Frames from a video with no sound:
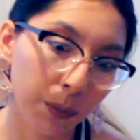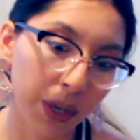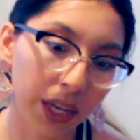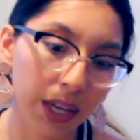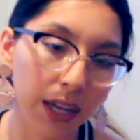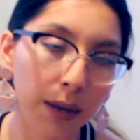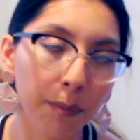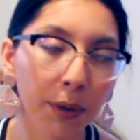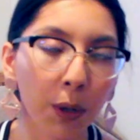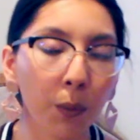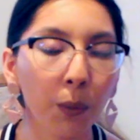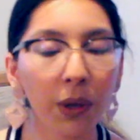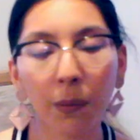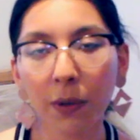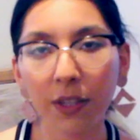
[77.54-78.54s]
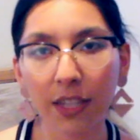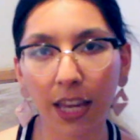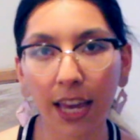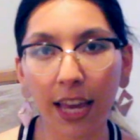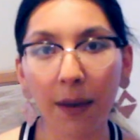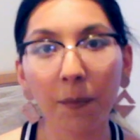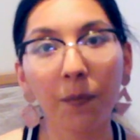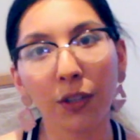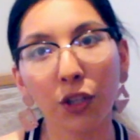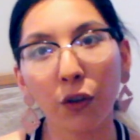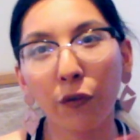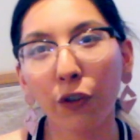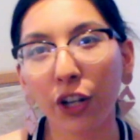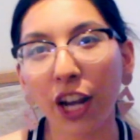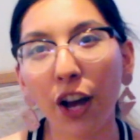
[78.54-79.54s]
a week, but we will see. So
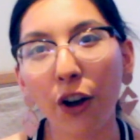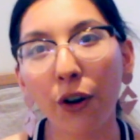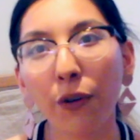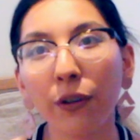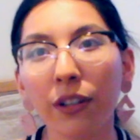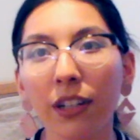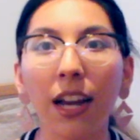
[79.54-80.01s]
for now,